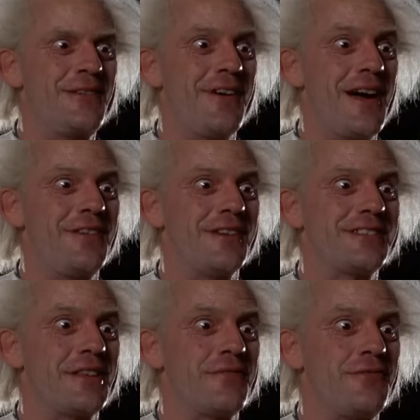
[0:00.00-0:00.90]
25
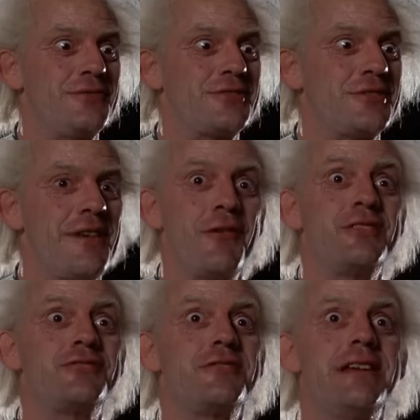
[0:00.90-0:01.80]
years into the future. I've
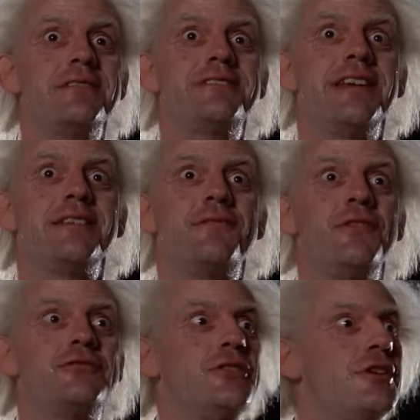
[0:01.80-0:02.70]
always dreamed of seeing the
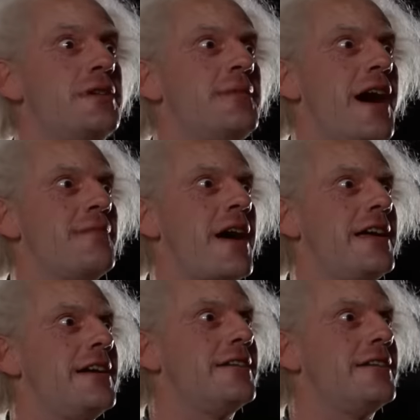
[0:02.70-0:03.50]
future and looking beyond